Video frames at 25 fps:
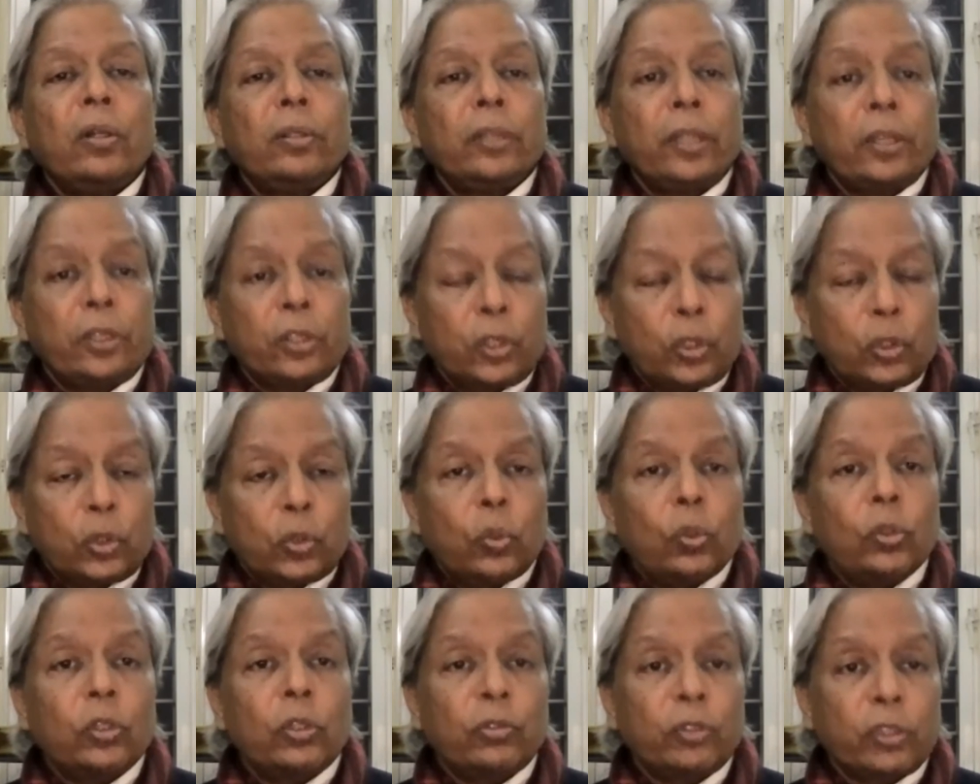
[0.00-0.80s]
that is the
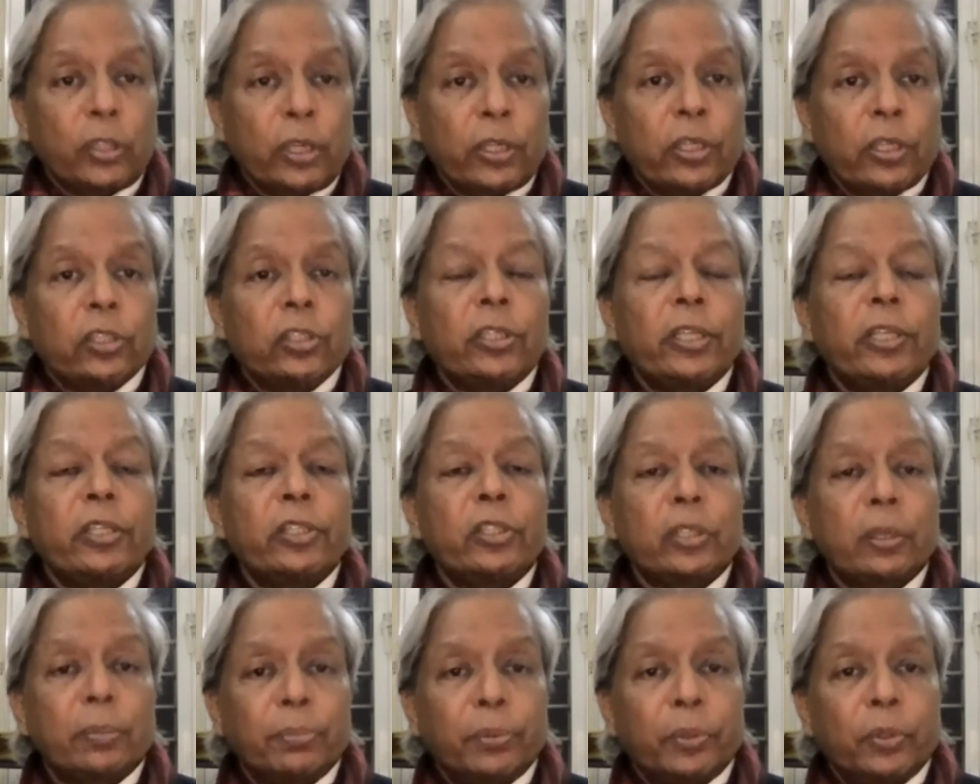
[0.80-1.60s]
tools of statistics,
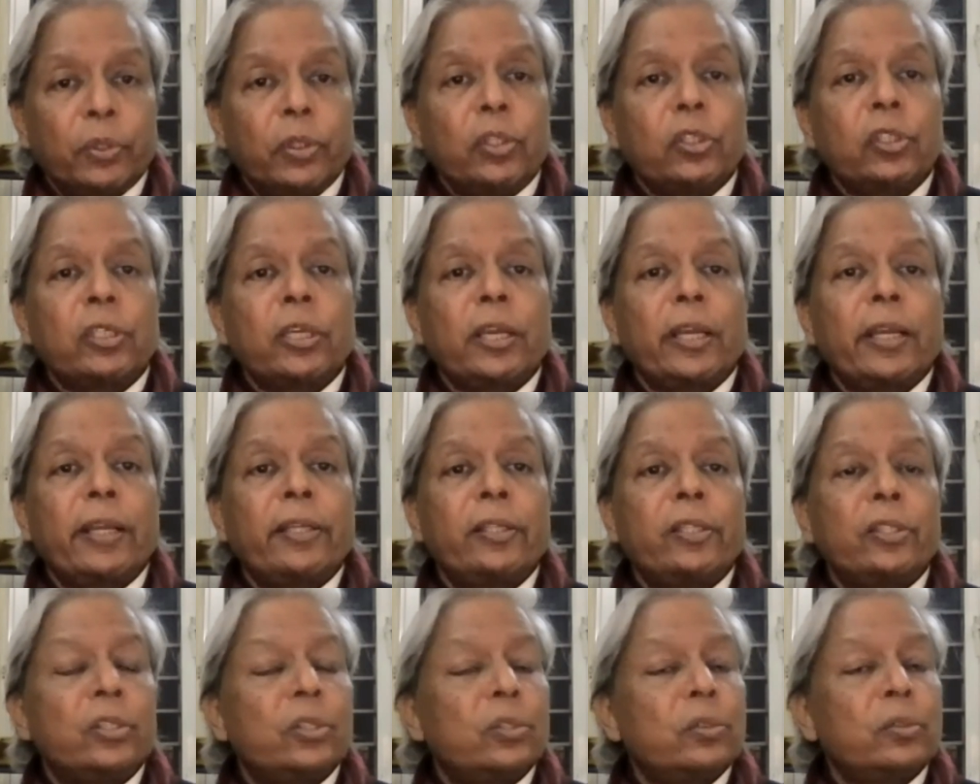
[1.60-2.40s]
computer
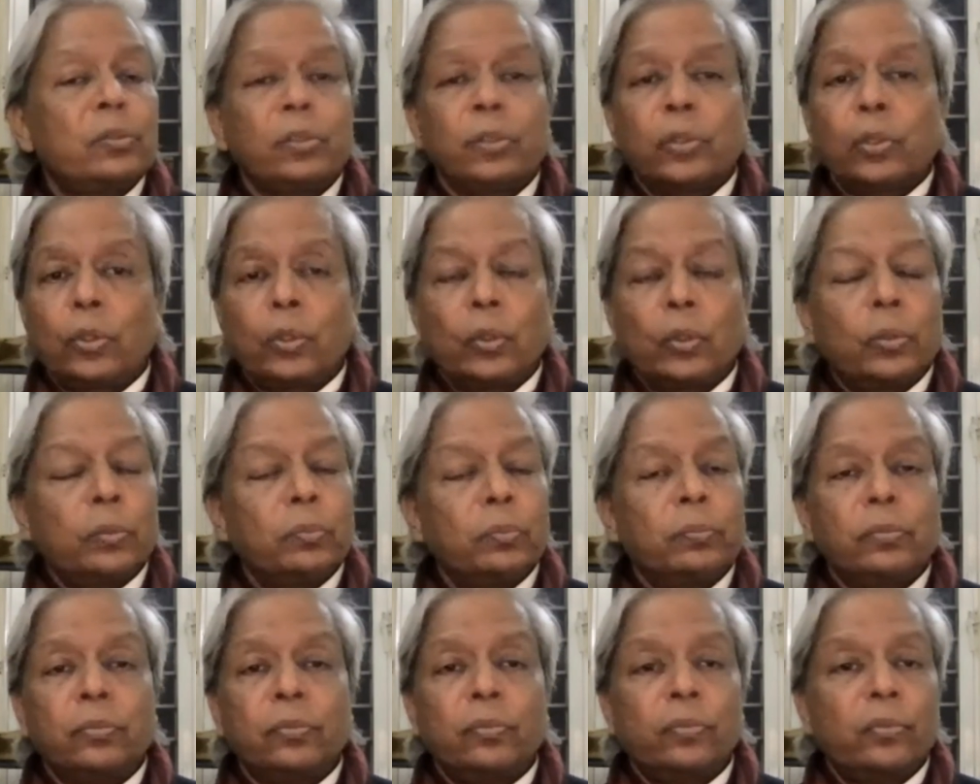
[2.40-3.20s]
science, you
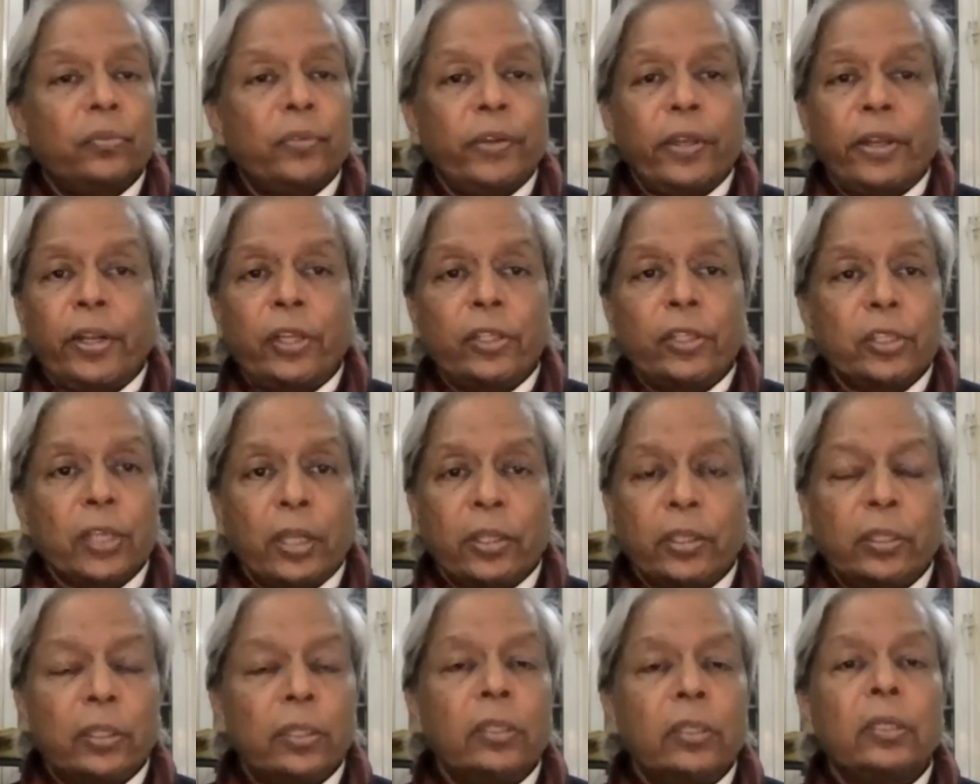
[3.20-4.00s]
know, various
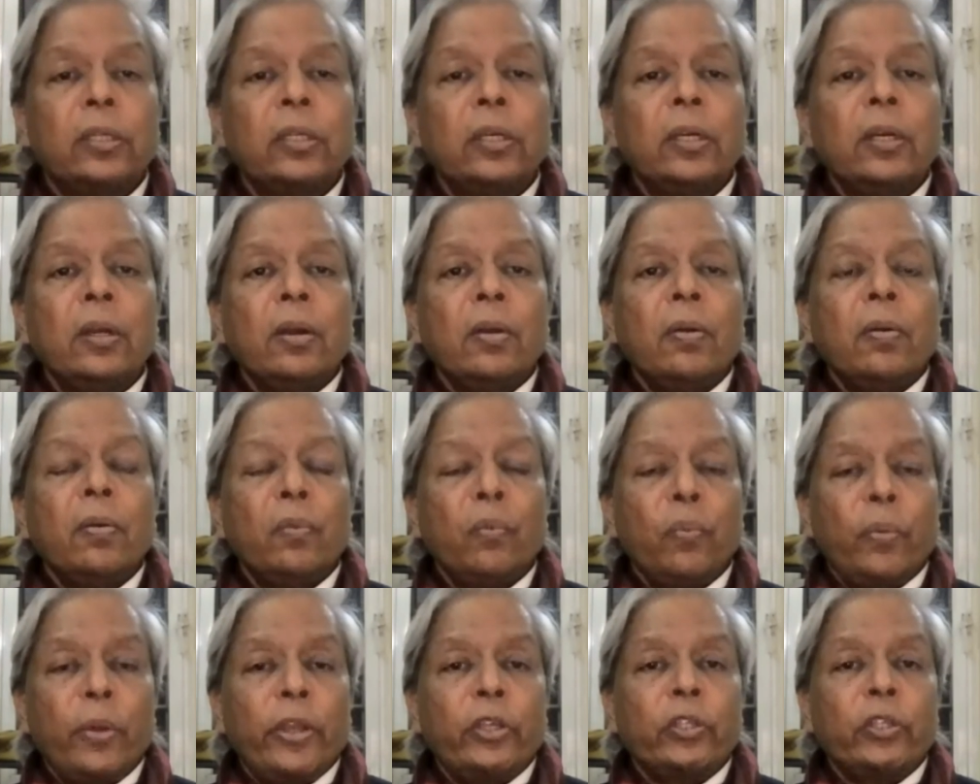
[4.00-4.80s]
other
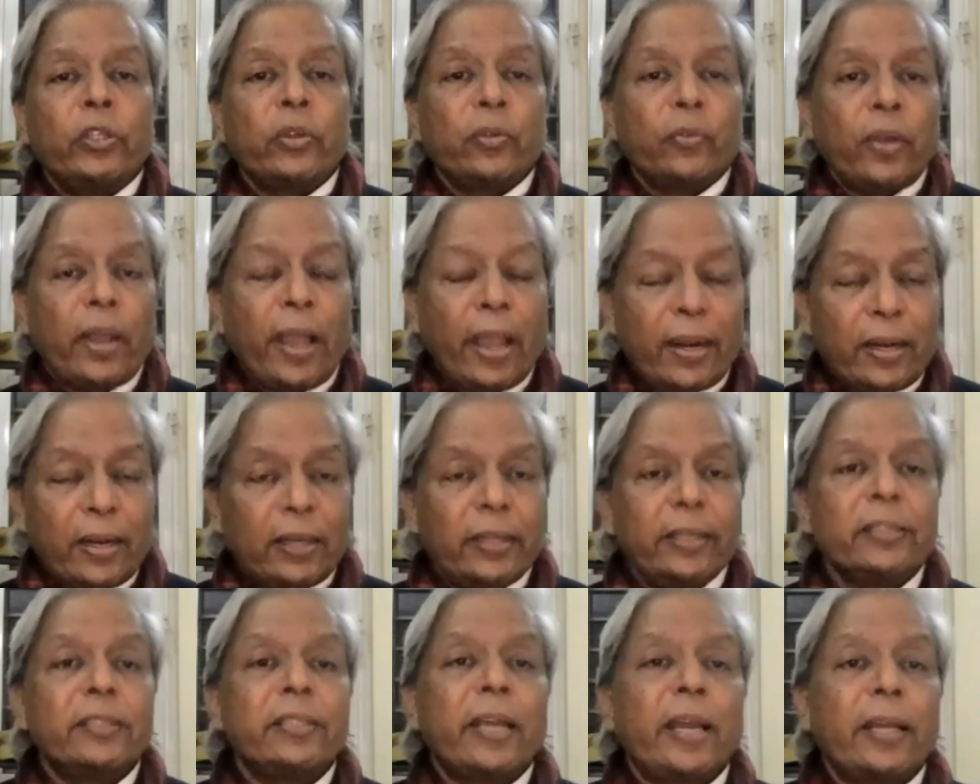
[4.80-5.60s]
ways of
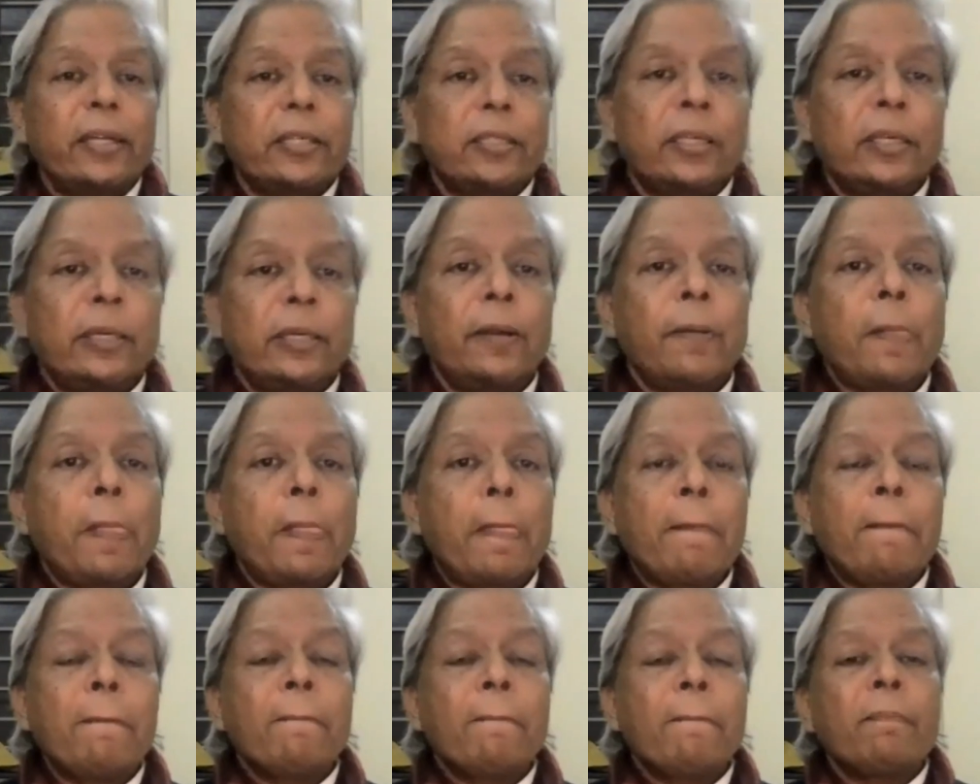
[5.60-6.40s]
handling data,
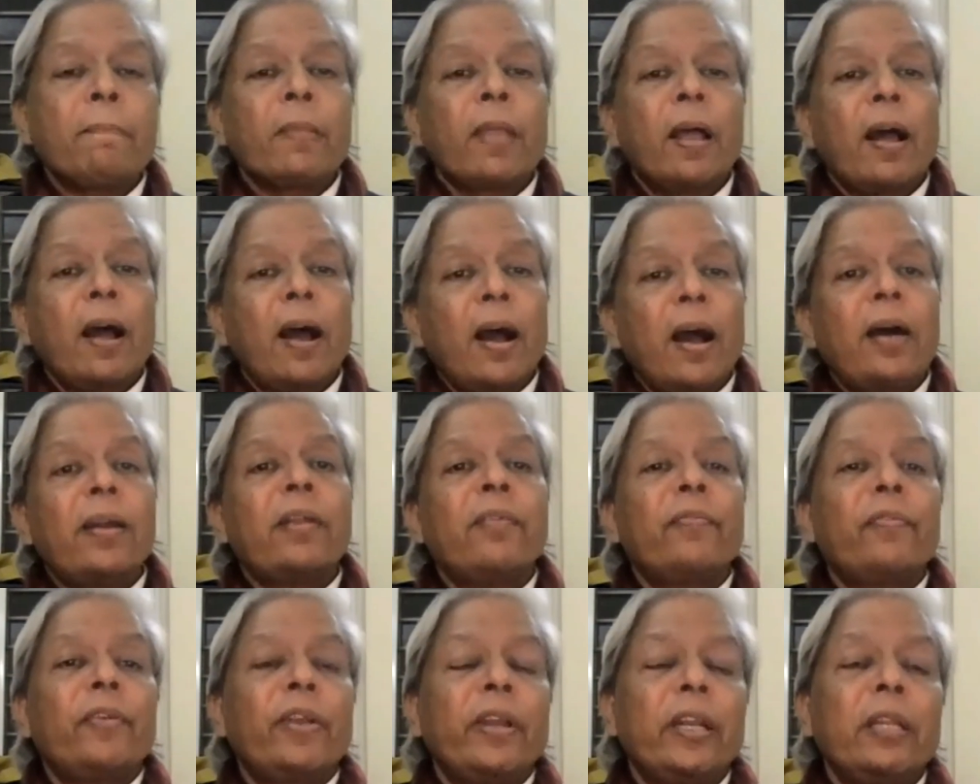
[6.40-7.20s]

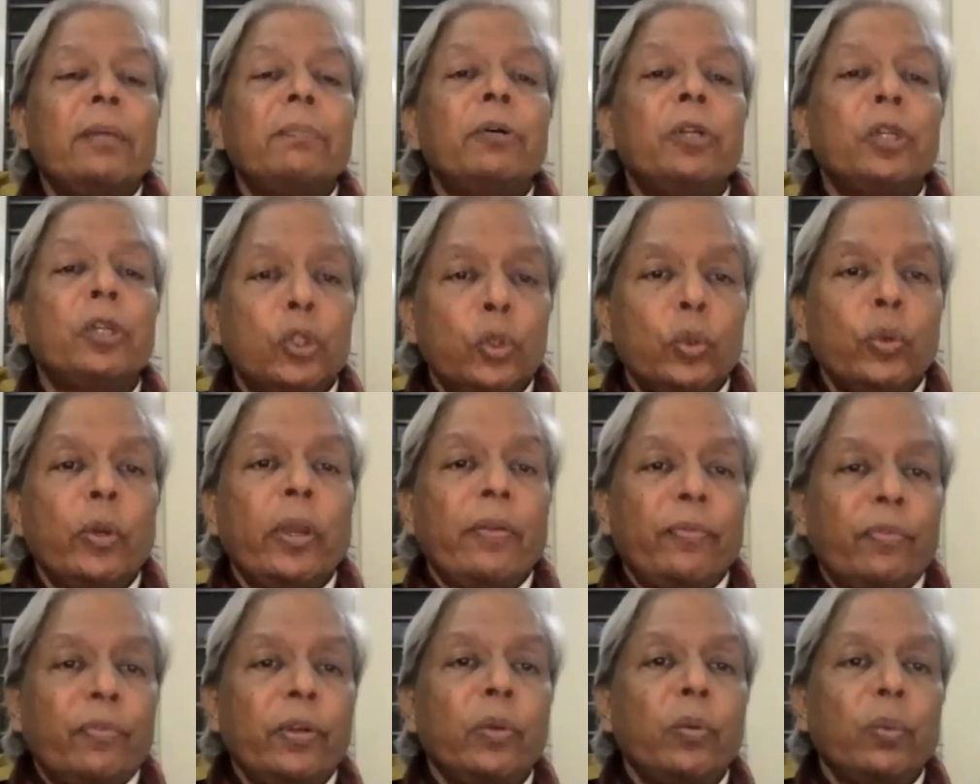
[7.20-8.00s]
are available to
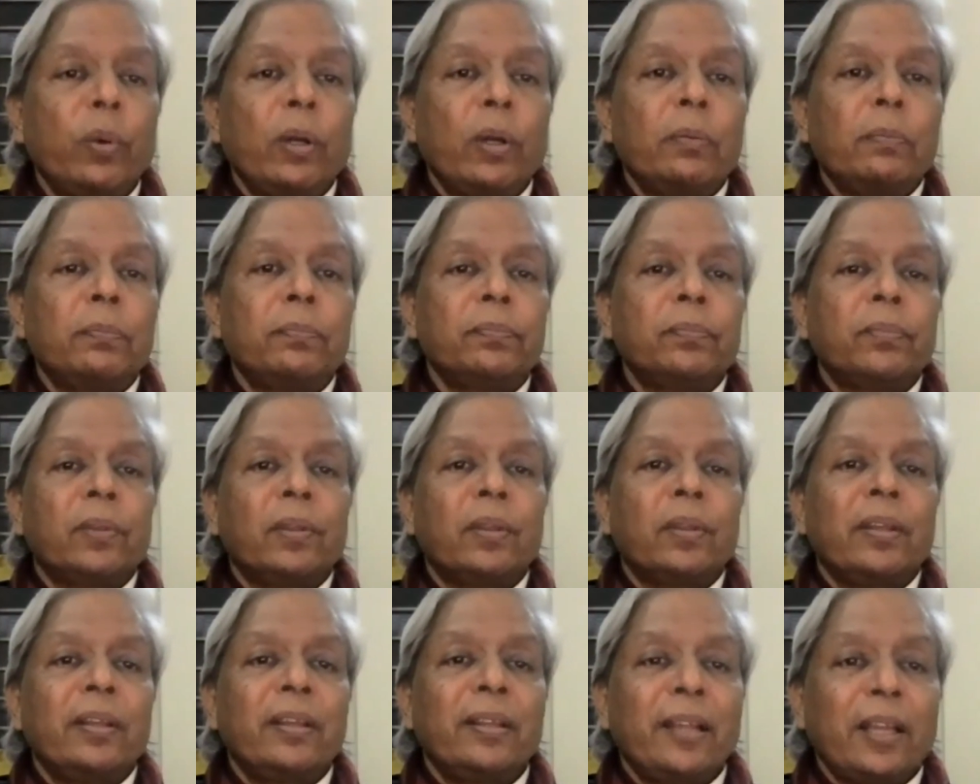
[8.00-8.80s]
everyone.
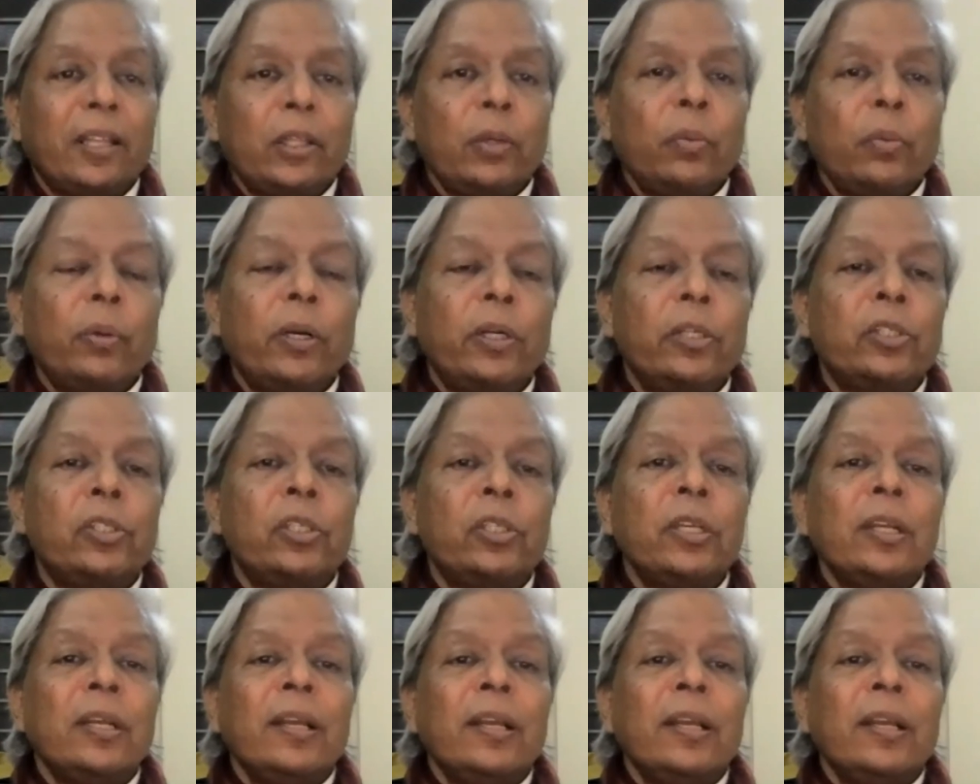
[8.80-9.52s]
In other words,